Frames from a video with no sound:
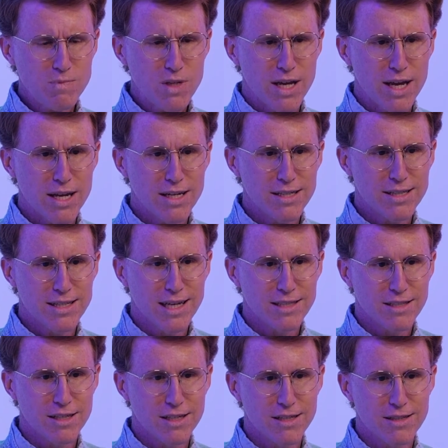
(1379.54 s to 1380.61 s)
And it
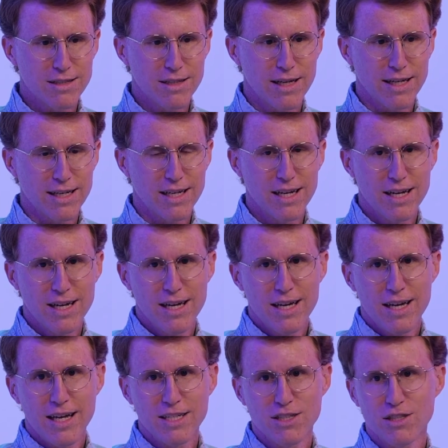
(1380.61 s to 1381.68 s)

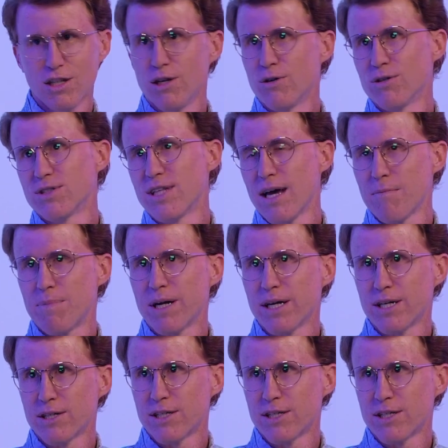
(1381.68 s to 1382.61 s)
just lowers that barrier